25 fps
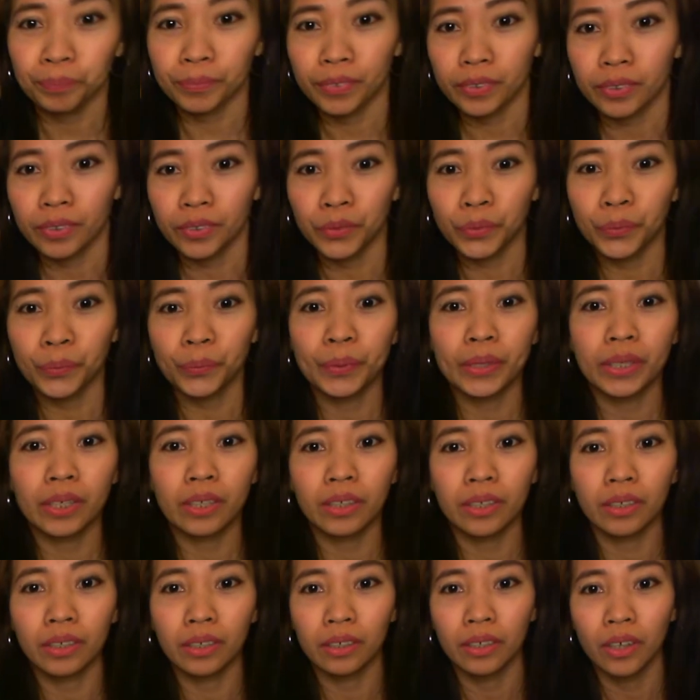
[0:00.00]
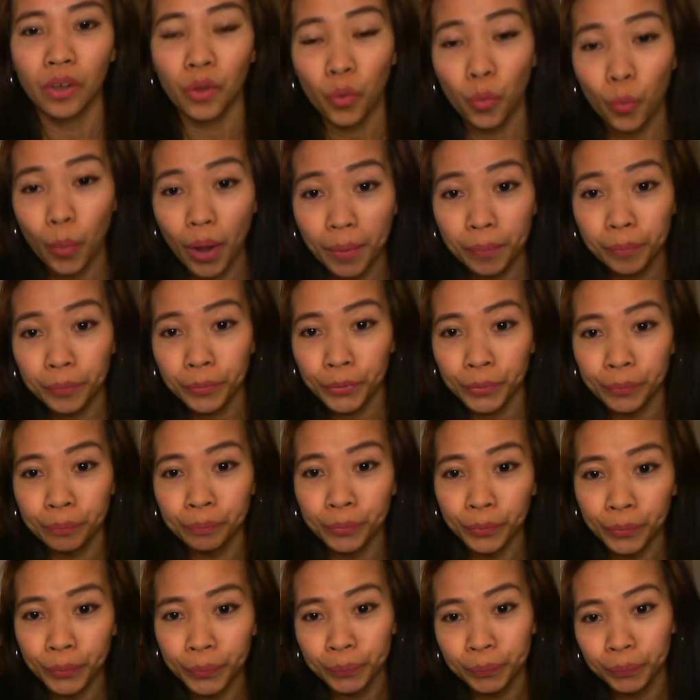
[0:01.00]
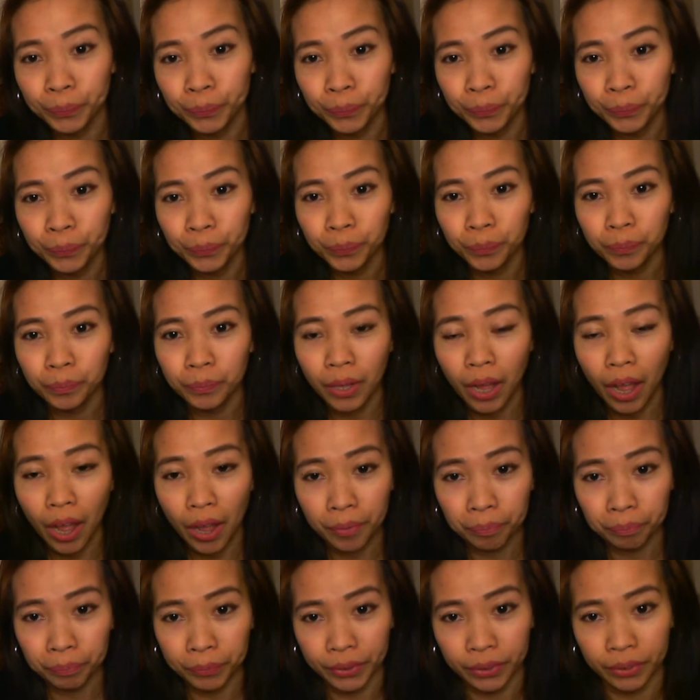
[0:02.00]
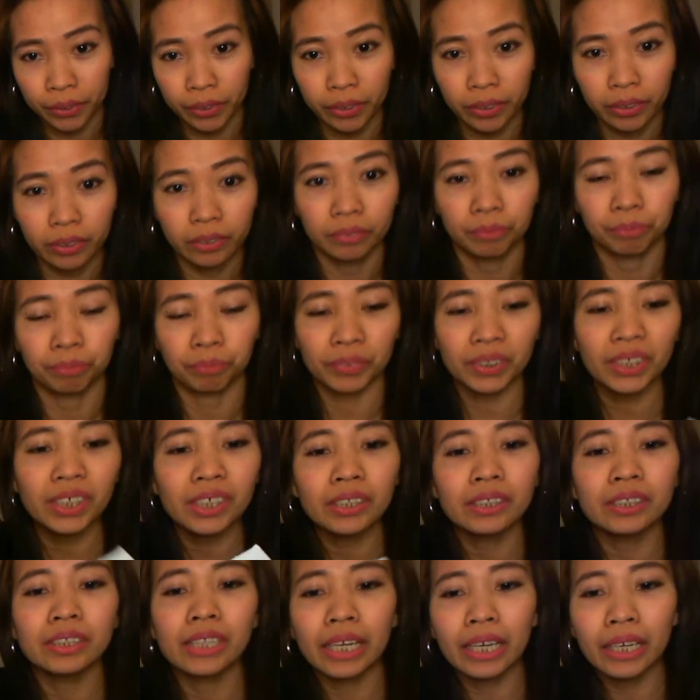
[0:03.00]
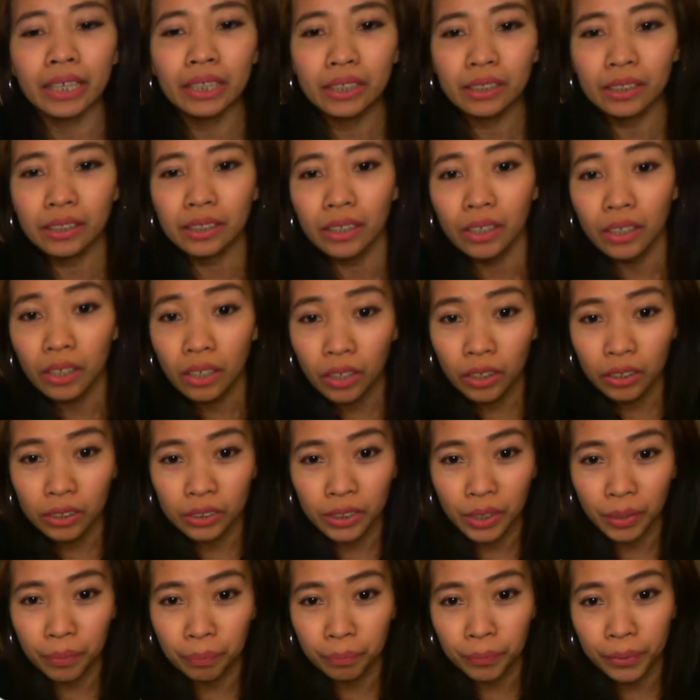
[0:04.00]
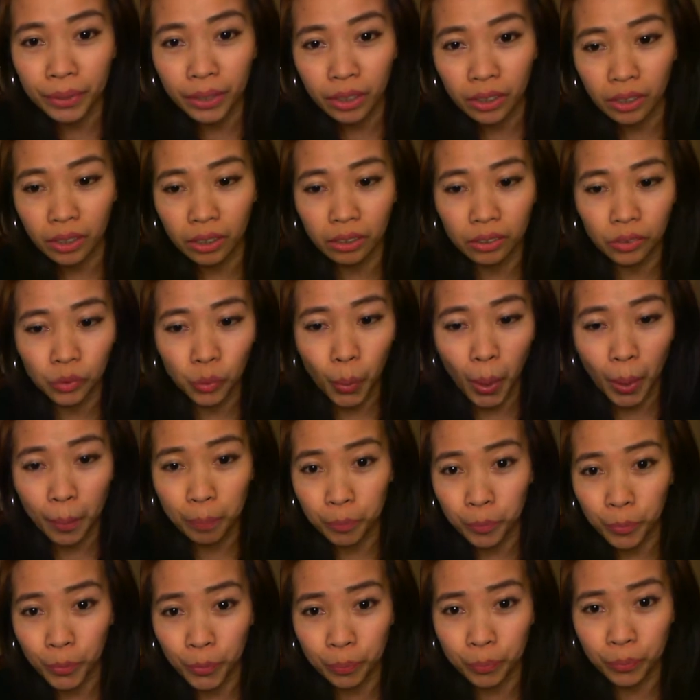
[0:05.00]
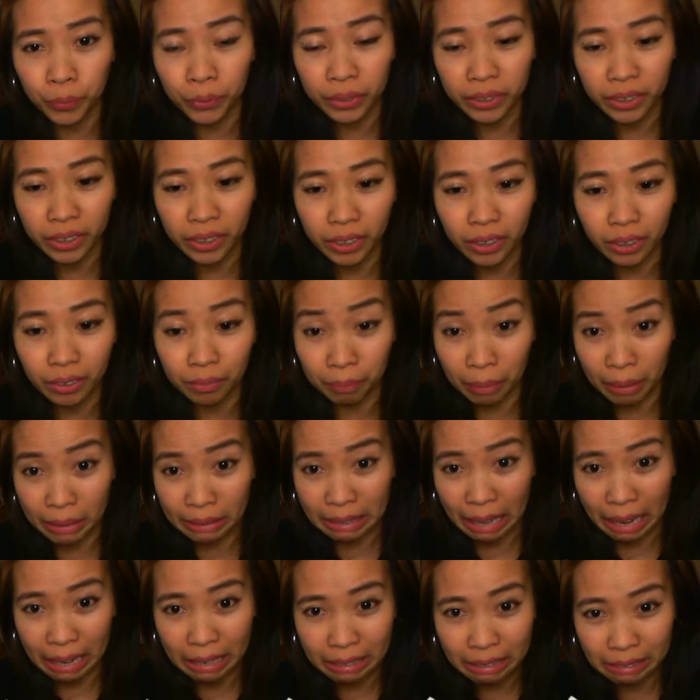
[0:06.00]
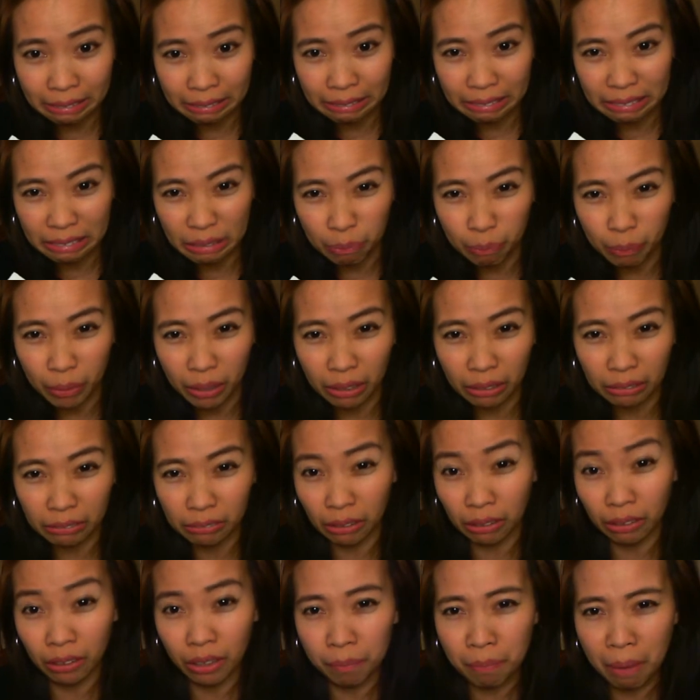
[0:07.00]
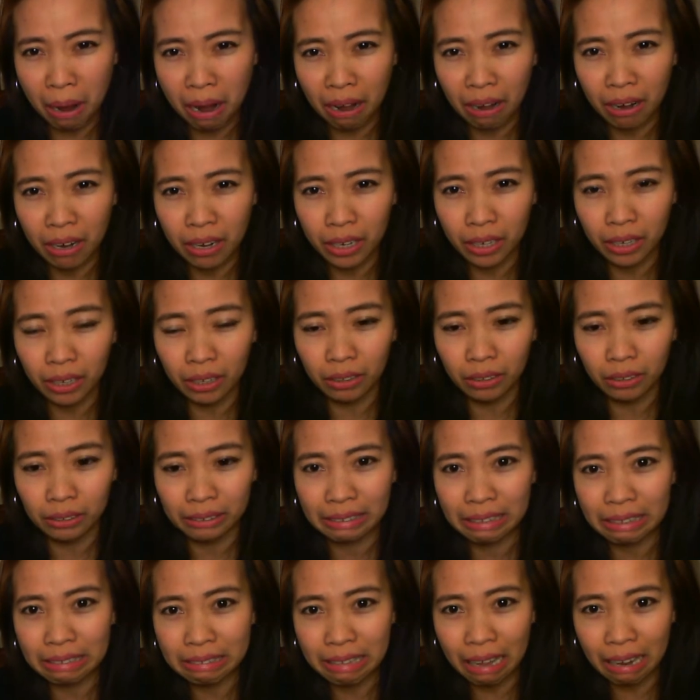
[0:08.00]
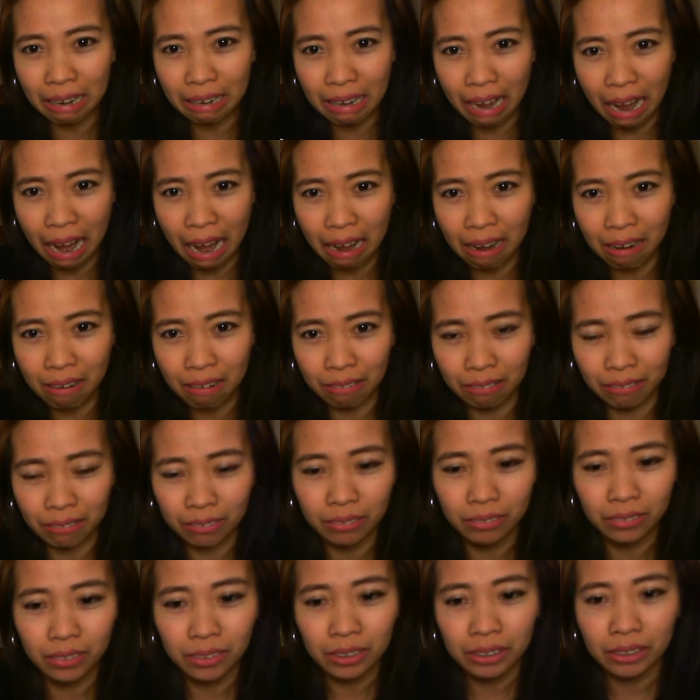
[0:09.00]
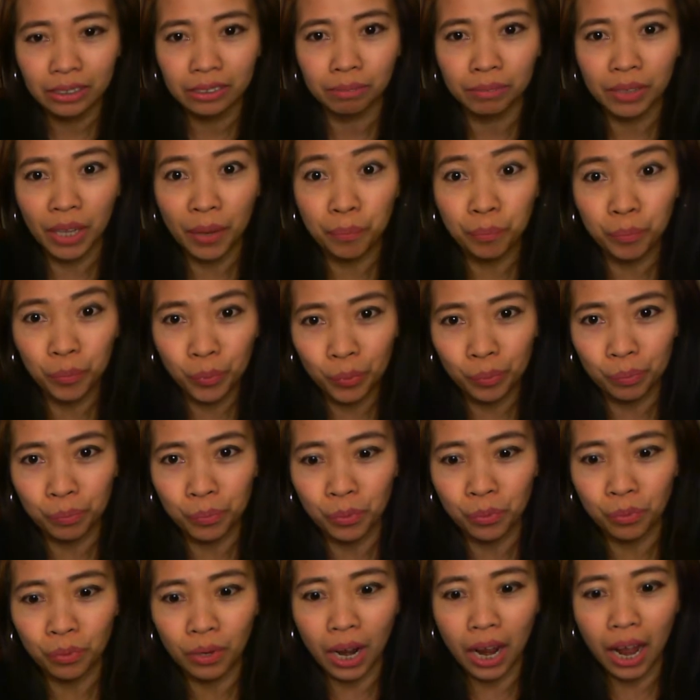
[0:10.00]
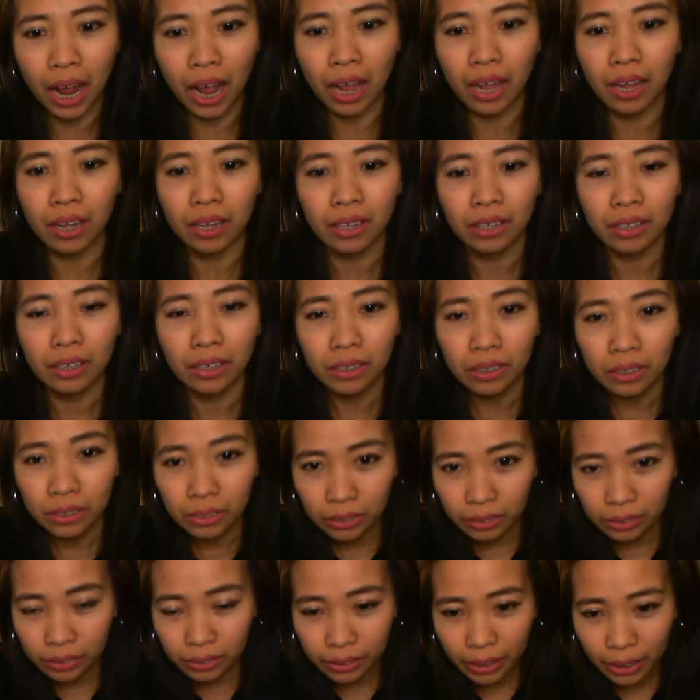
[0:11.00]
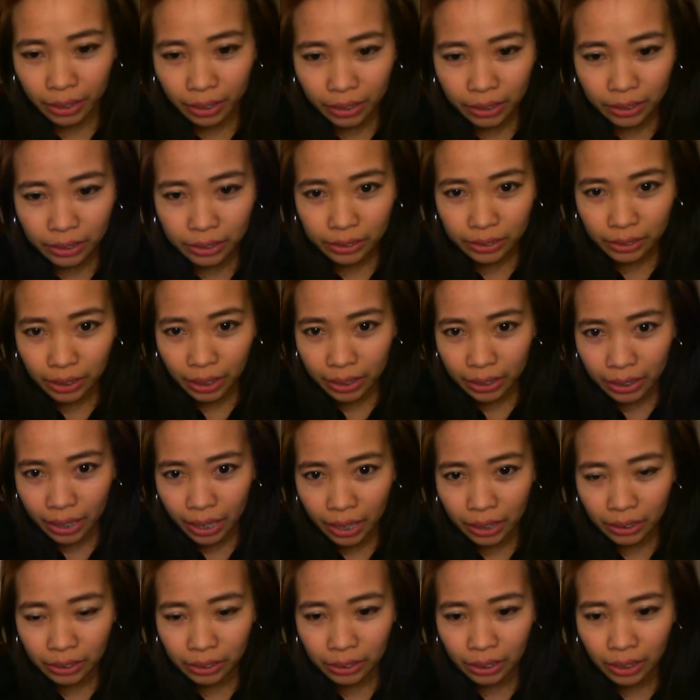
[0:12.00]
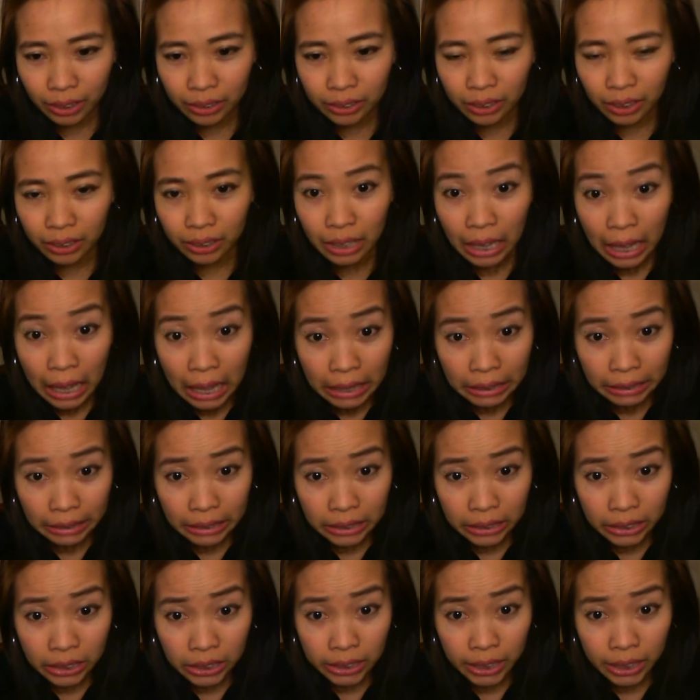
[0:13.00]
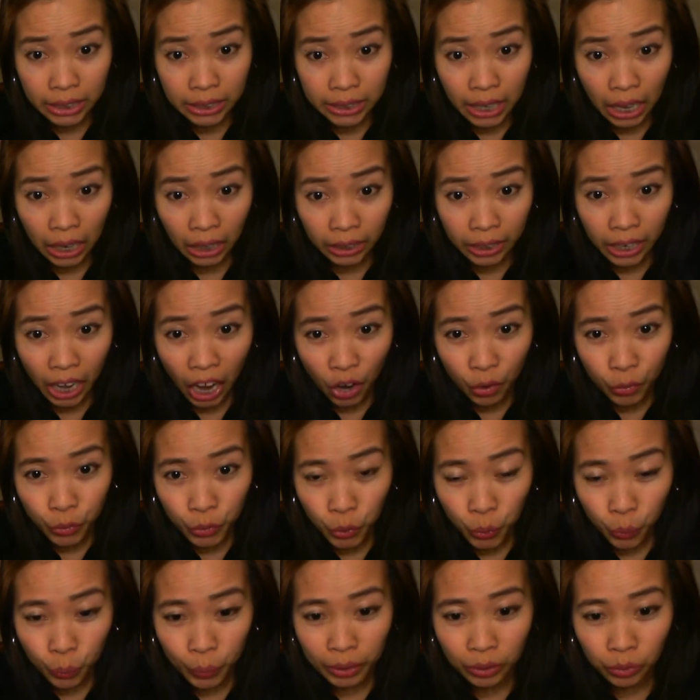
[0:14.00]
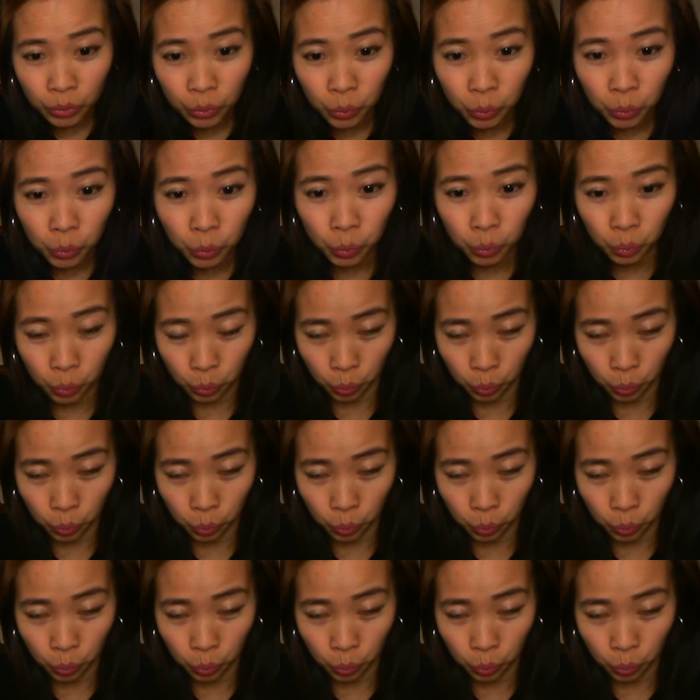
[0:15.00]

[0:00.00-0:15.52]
will wipe your boom after. And then, syempre, you have pupu there. May tayo ka dyan, diba? Naglibang ka eh. Tinakla ko. Nagpupu ka. Yes, ayan, ganyan. This is exactly how you will do.